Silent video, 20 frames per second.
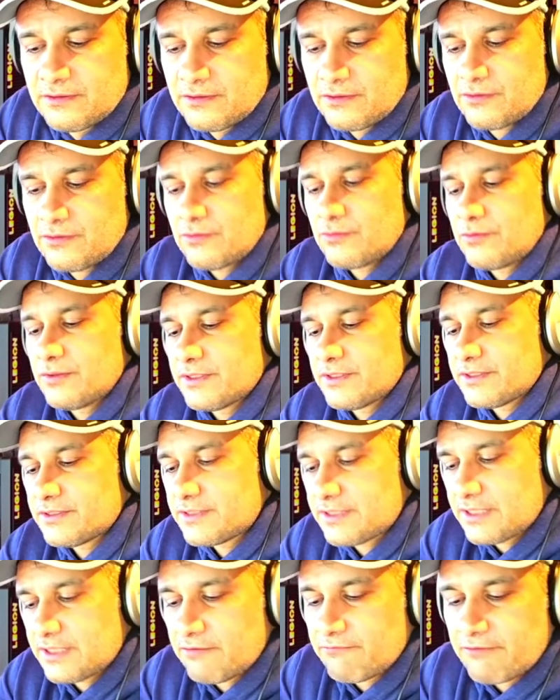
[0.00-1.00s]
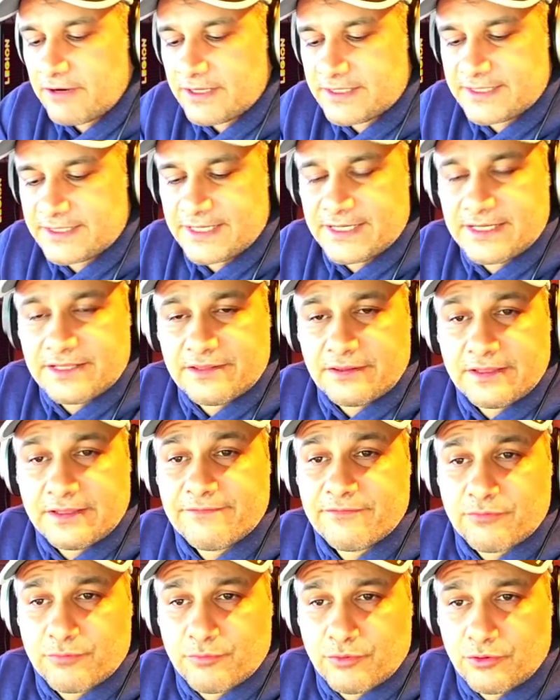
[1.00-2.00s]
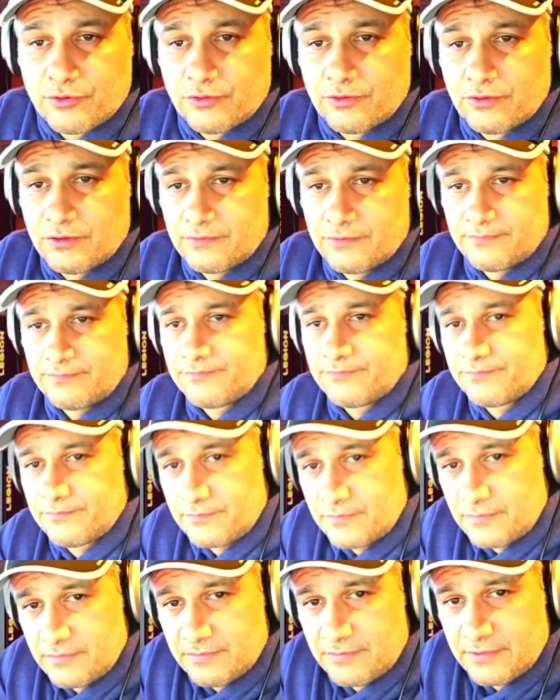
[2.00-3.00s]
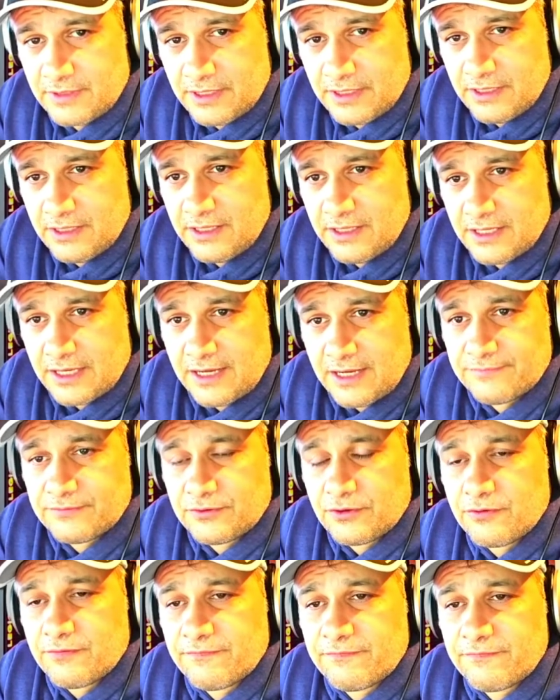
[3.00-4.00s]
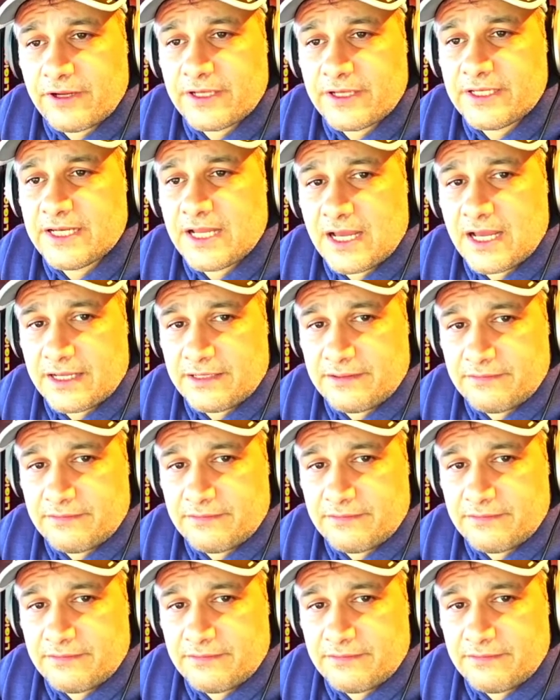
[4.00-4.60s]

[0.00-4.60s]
who was arrested in Liverpool after her friend died,